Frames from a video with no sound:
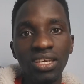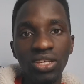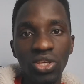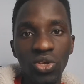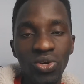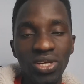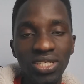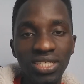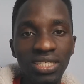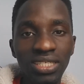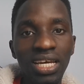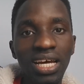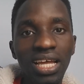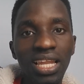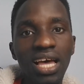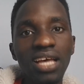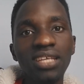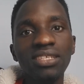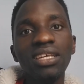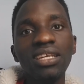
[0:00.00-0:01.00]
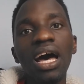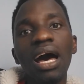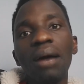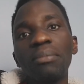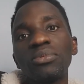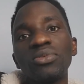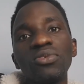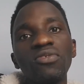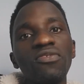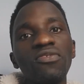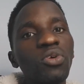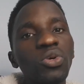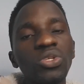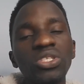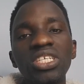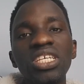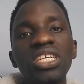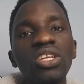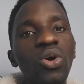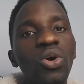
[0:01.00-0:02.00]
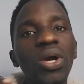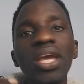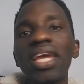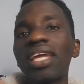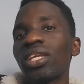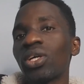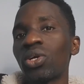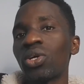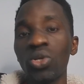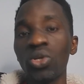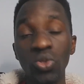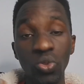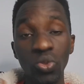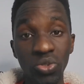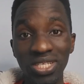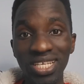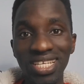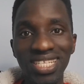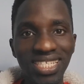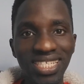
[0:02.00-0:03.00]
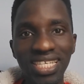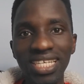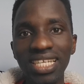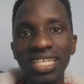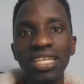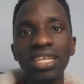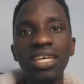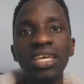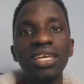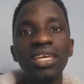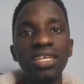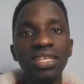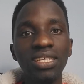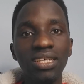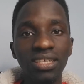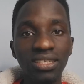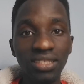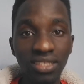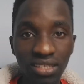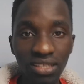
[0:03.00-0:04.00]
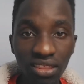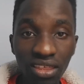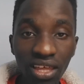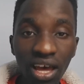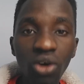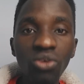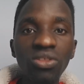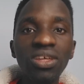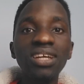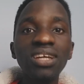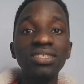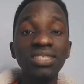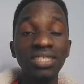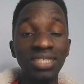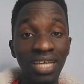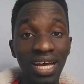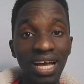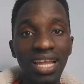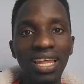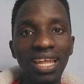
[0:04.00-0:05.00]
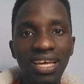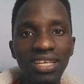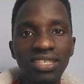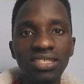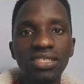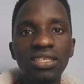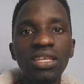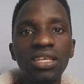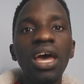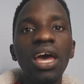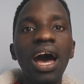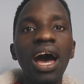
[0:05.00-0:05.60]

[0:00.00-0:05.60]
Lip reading: US dollars up to 14, or can go to $16,000,